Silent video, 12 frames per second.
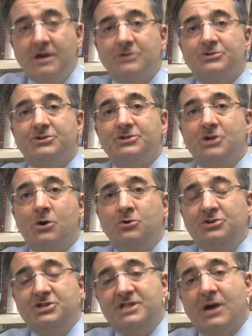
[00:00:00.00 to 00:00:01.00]
So the
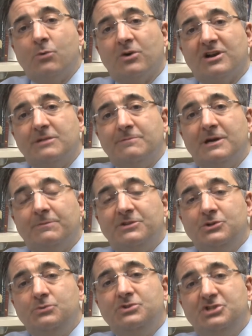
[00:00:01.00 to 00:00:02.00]
notion that we're going to be able to
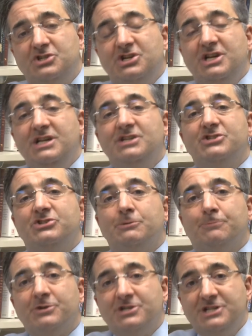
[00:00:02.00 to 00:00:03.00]
use genes to
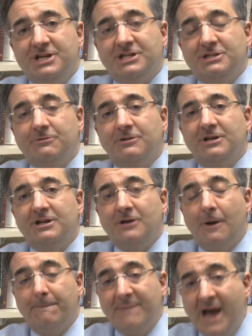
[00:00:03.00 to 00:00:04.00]
predict in
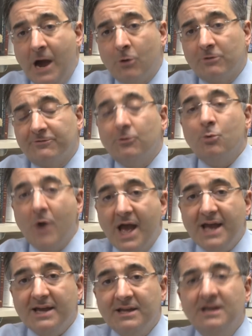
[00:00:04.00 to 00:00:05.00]
a powerful
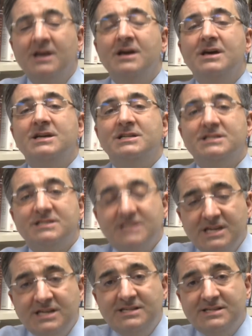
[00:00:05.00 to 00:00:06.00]
way
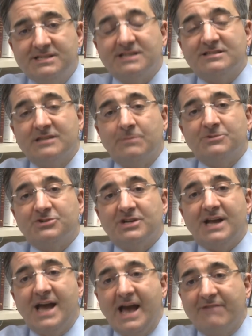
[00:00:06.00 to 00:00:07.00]
diseases that someone's
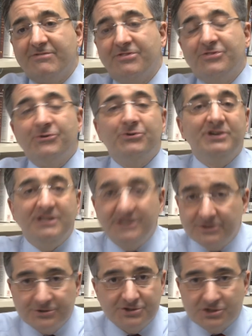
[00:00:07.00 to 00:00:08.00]
going to have 30
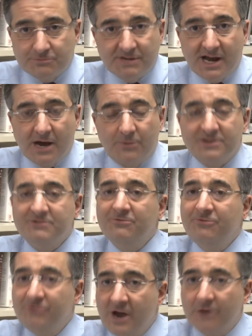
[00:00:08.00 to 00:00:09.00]
years from now is
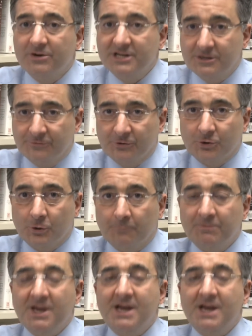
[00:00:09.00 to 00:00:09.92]
very difficult.